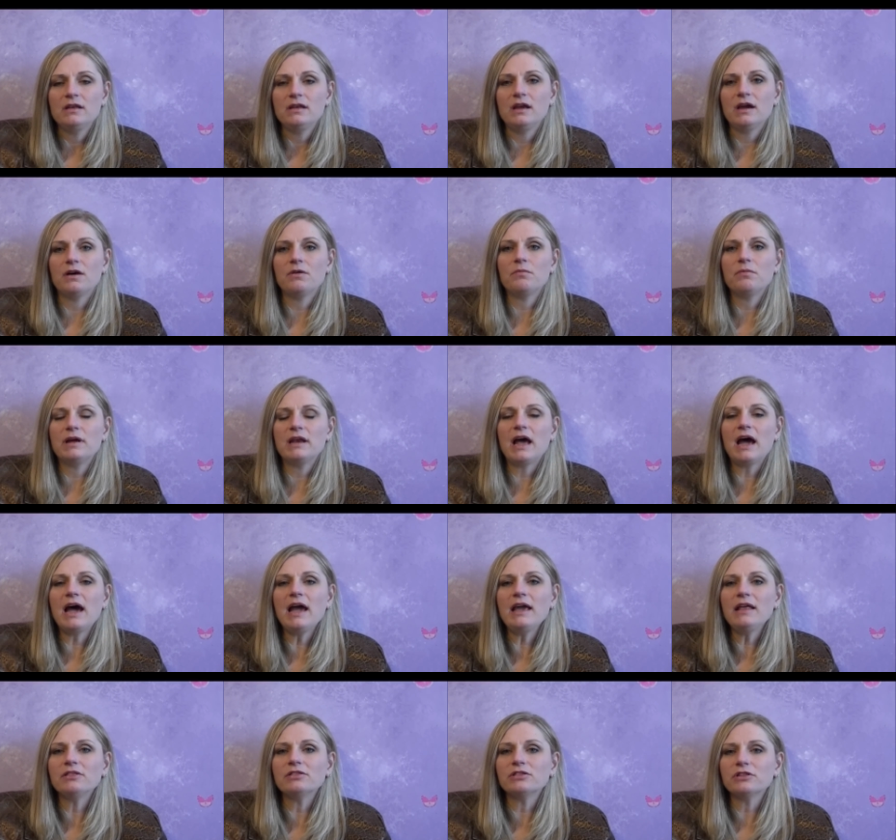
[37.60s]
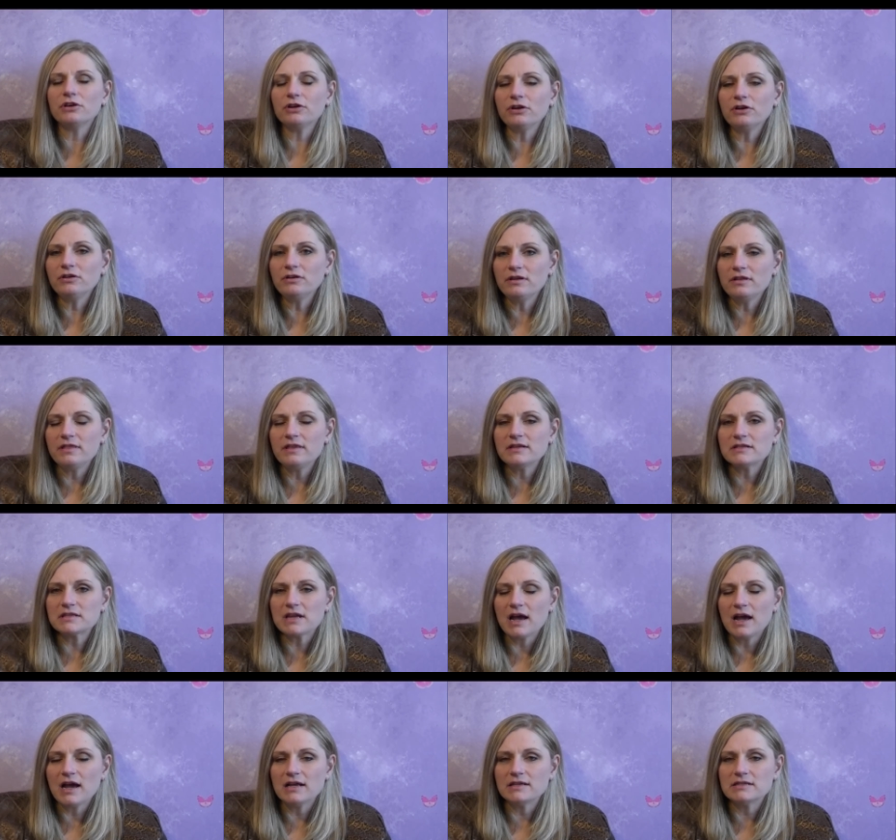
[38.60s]
Now, when I learned this
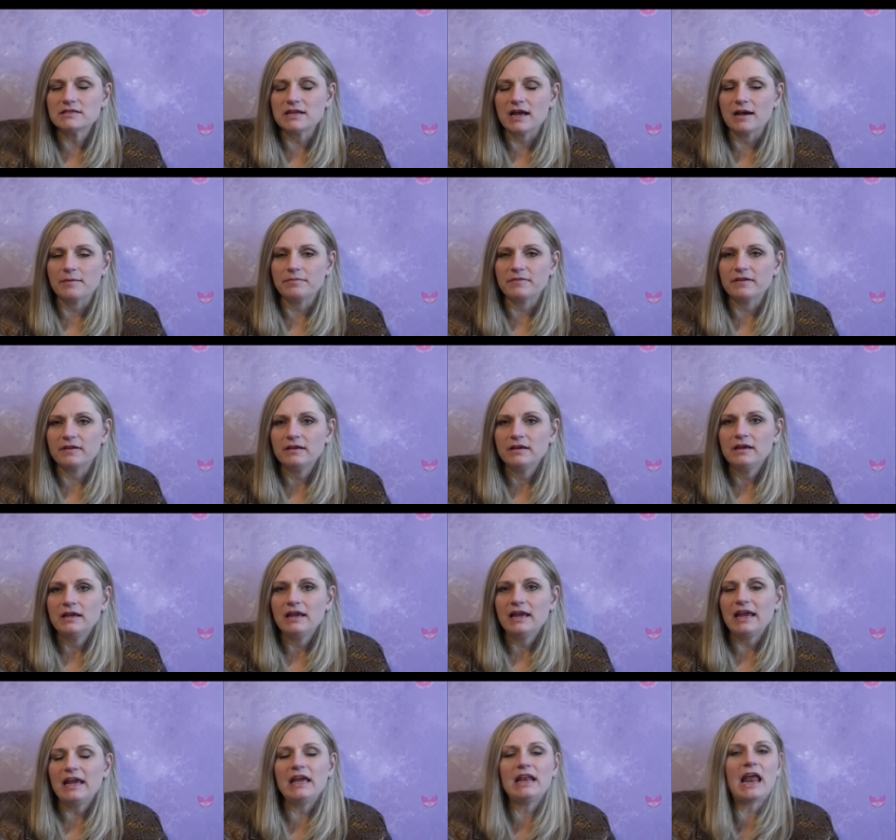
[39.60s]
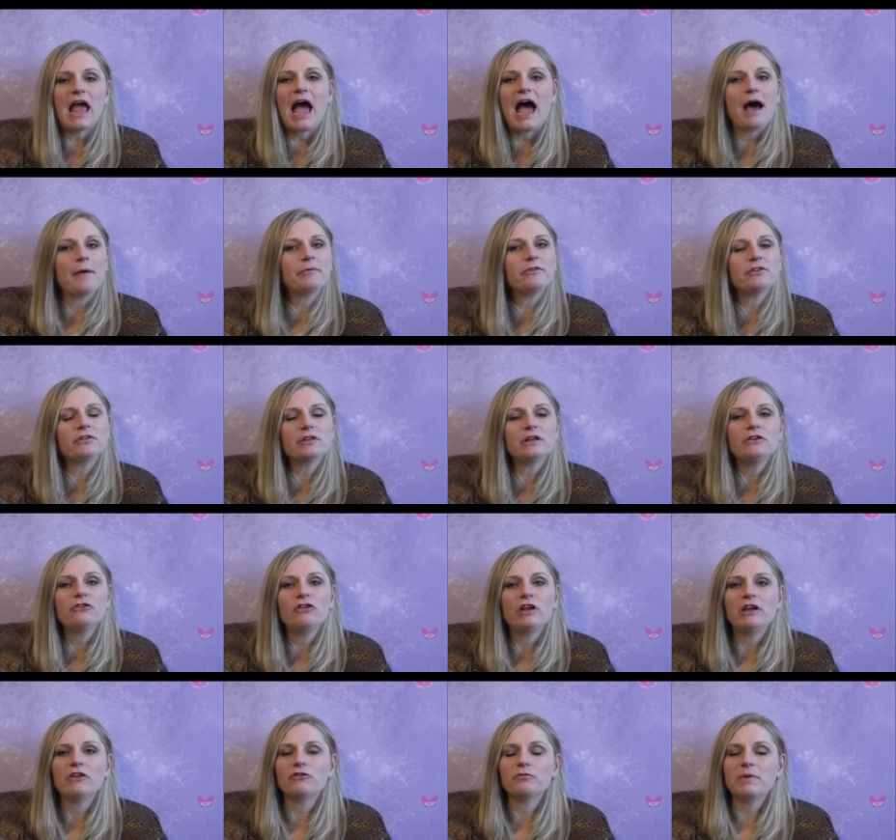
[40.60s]
concept, it absolutely
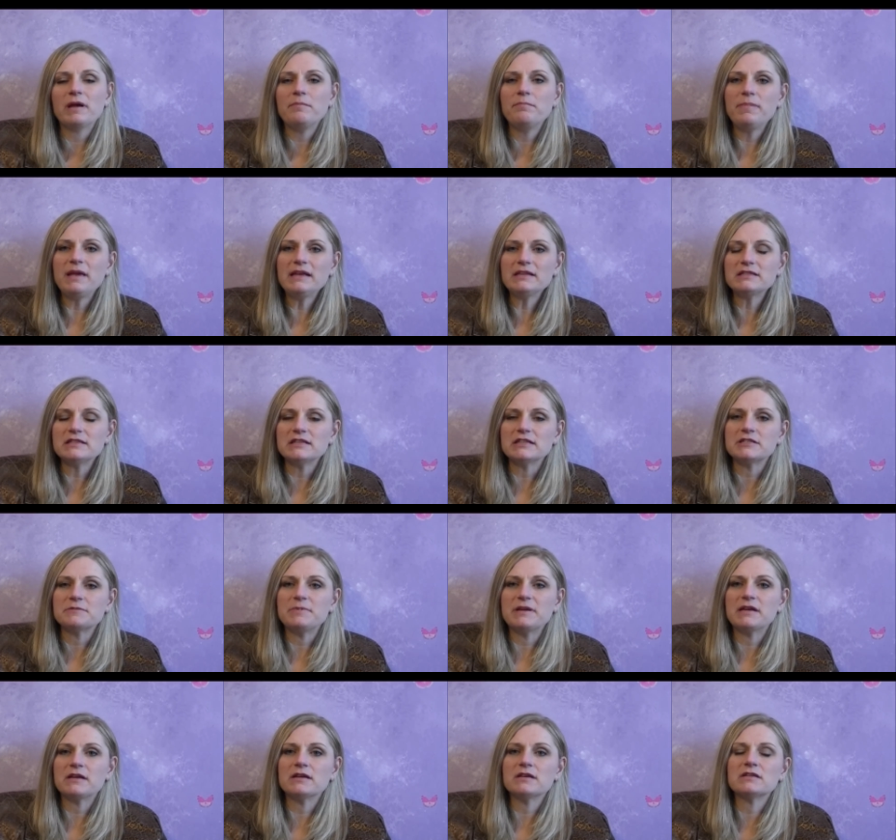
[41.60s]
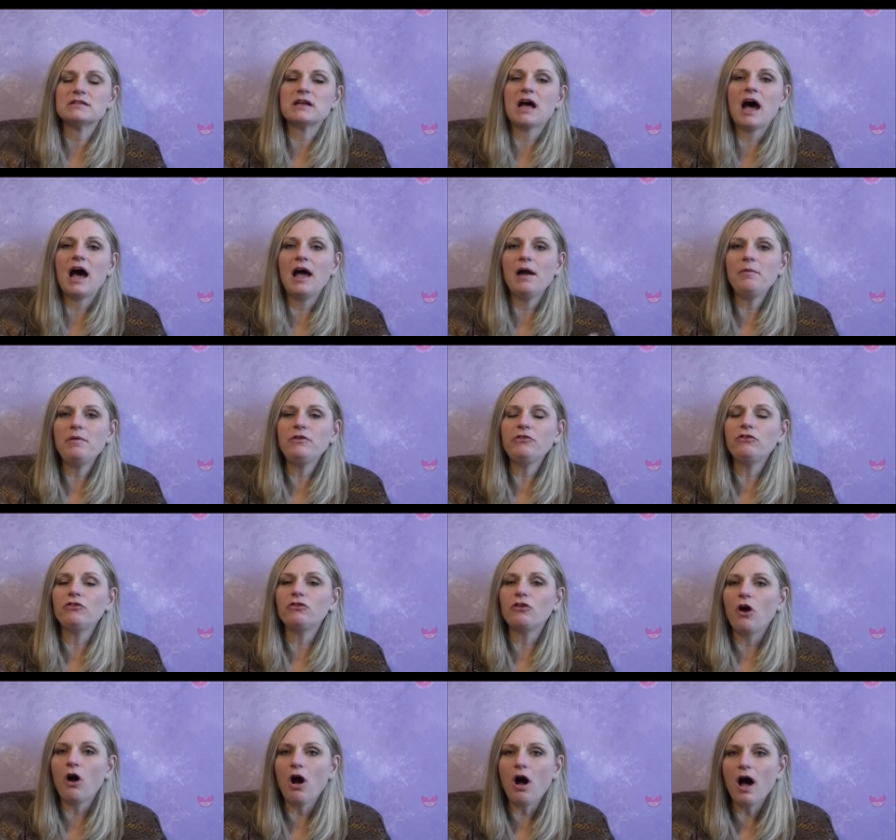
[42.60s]
changed my business because I was
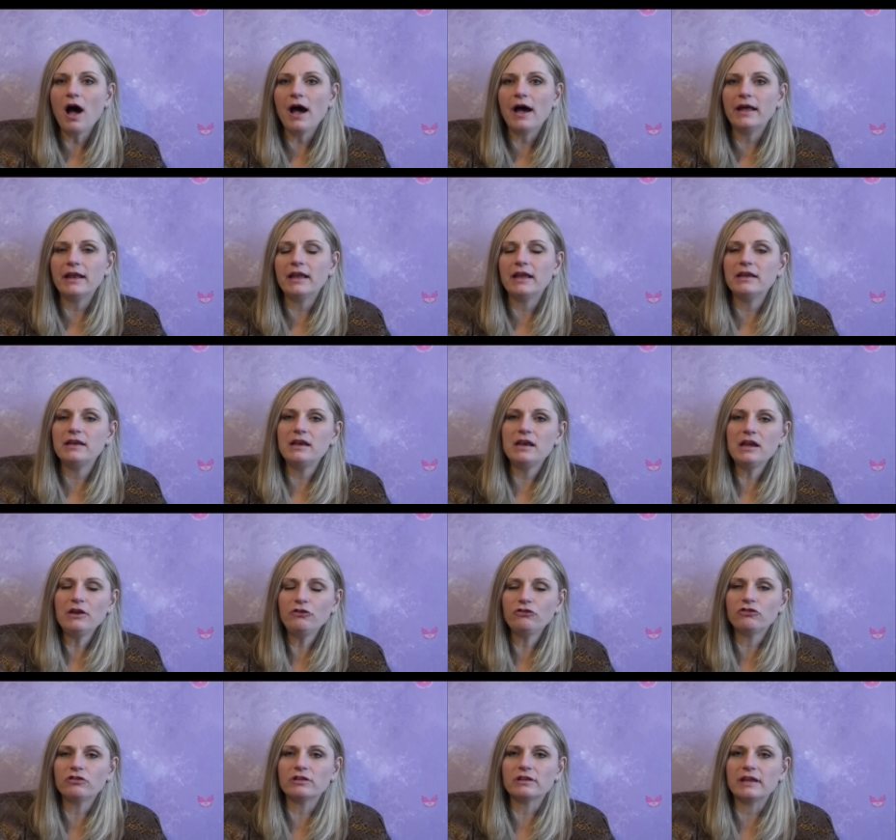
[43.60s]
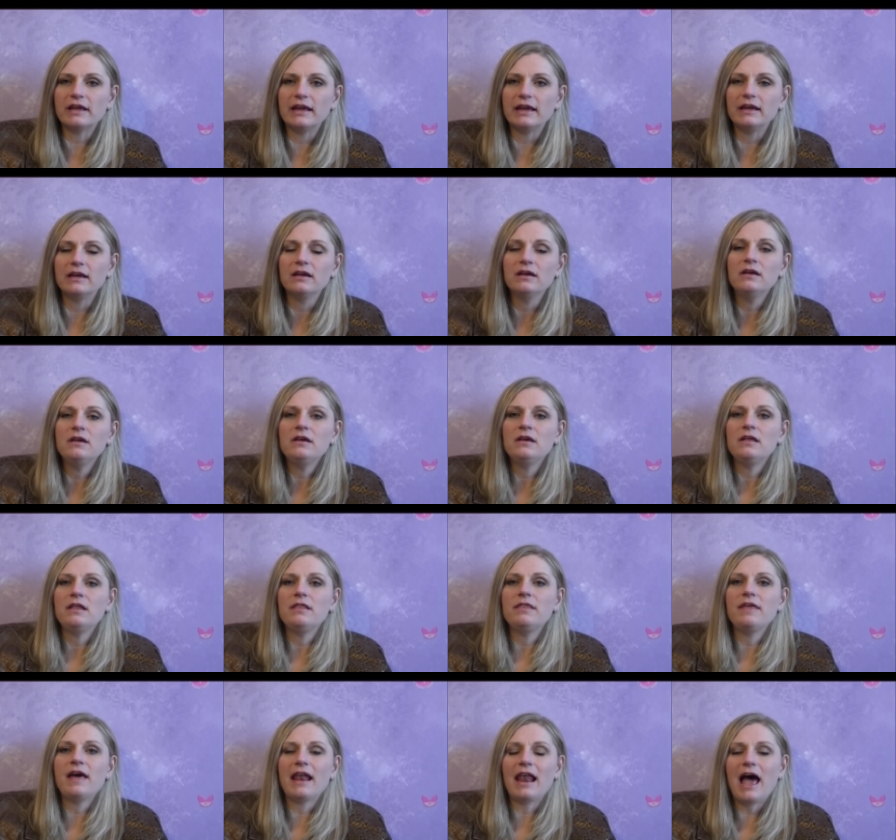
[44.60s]
taught initially
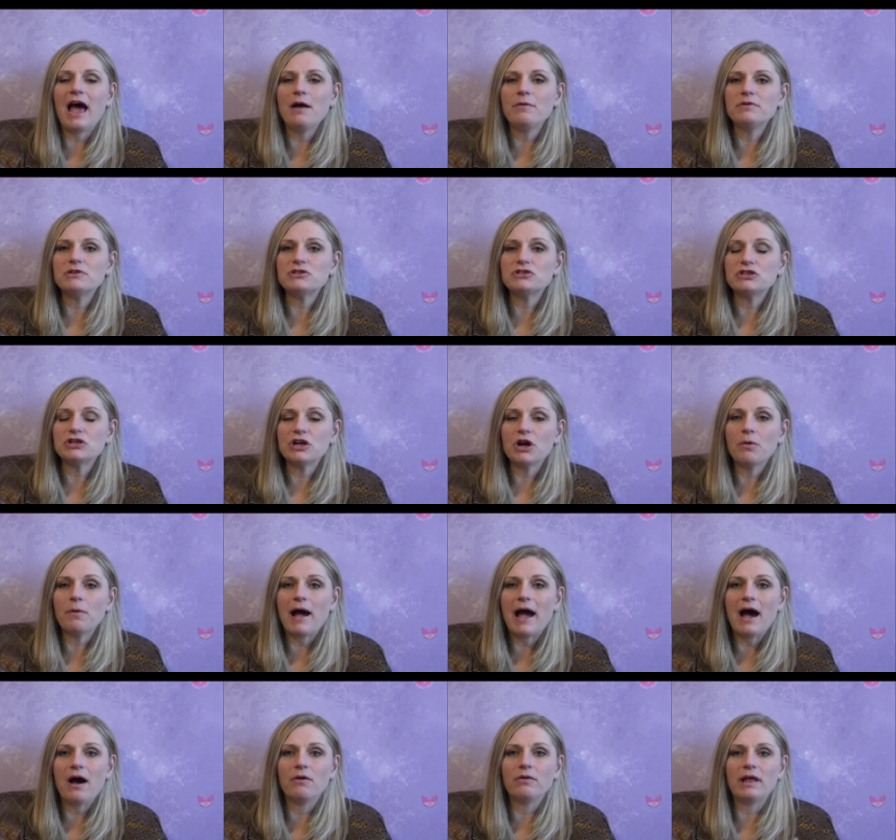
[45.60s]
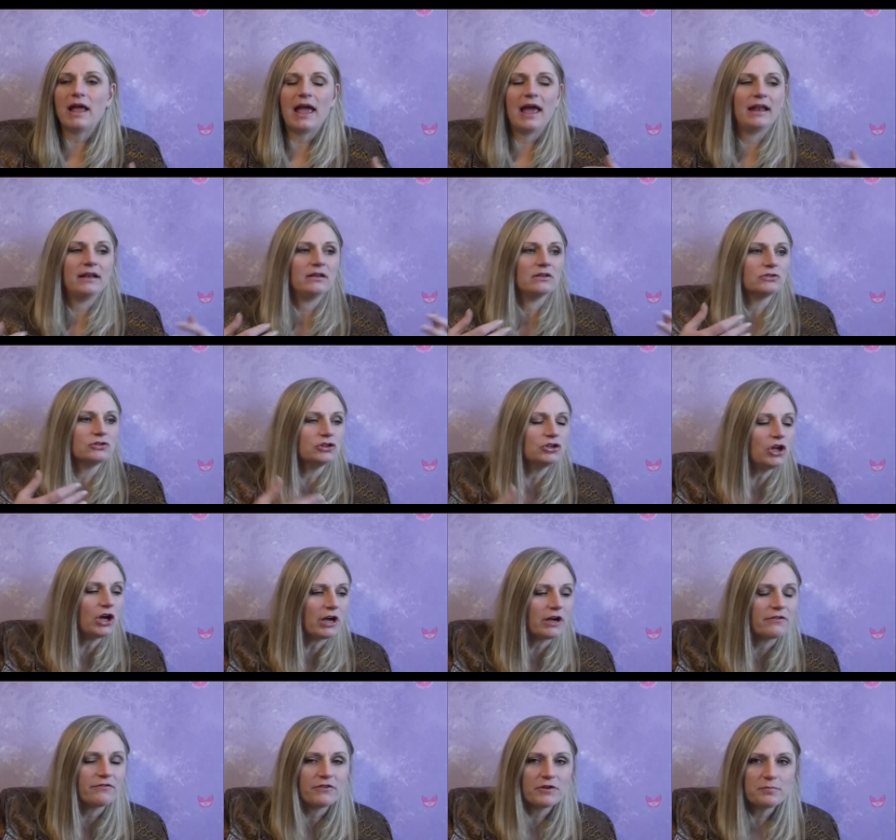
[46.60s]
that I was to go out and
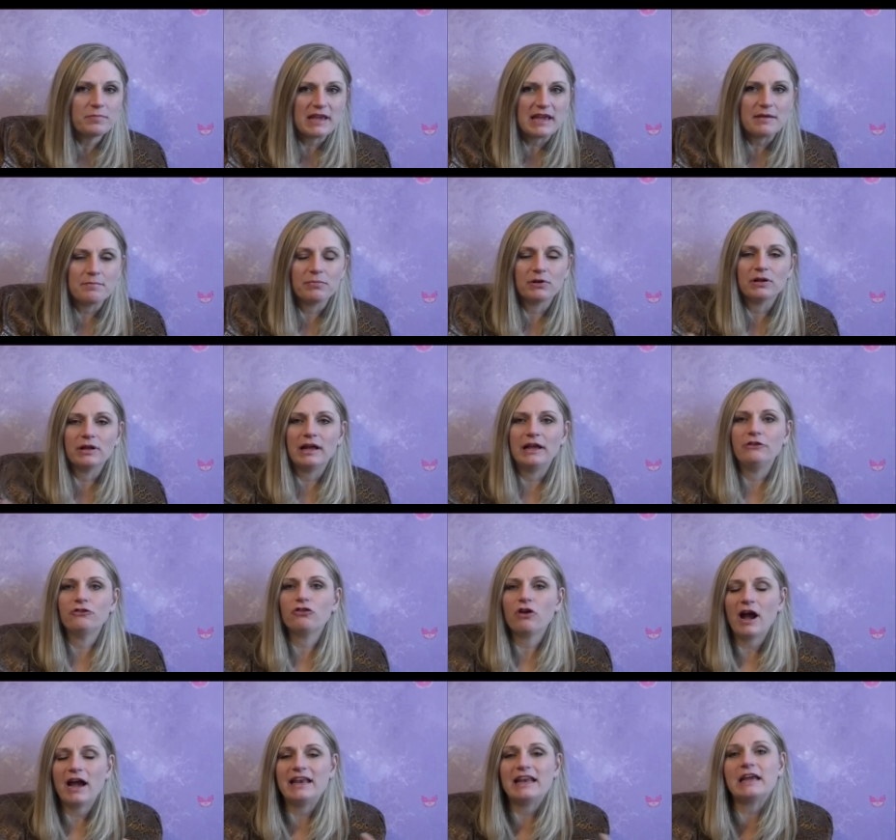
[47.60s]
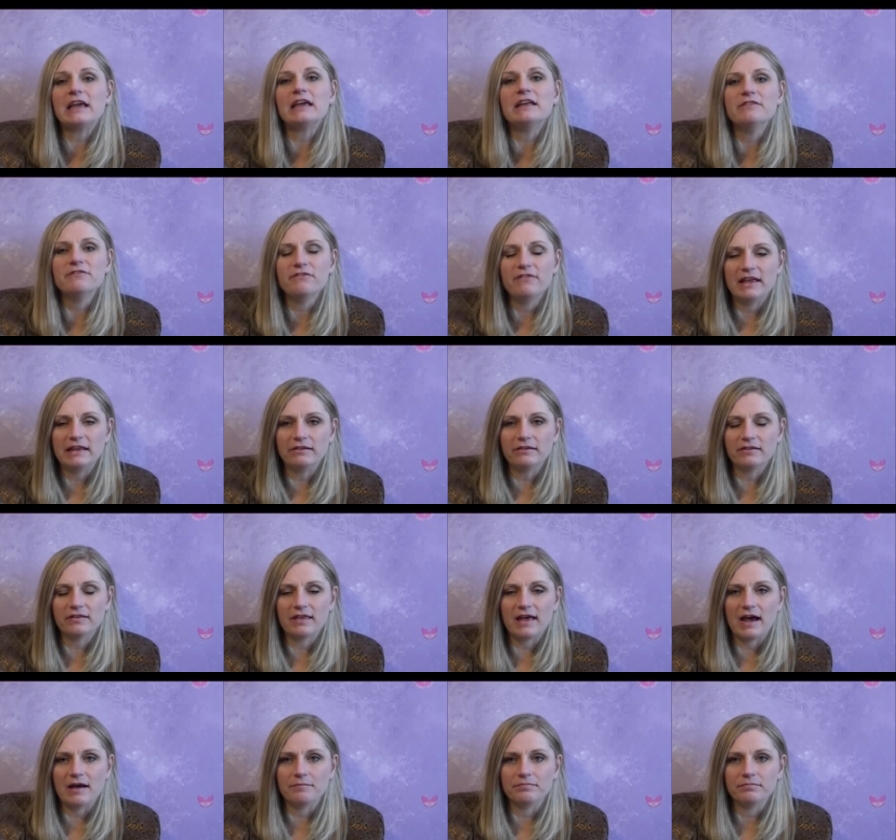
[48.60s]
look for people and try to convince
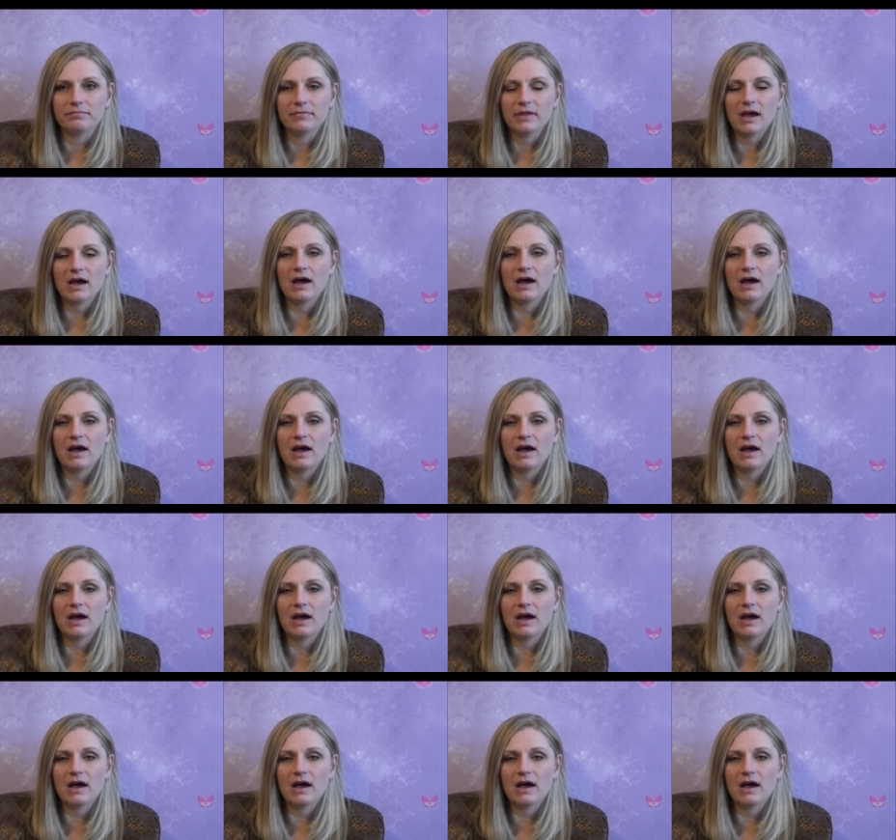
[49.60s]
them.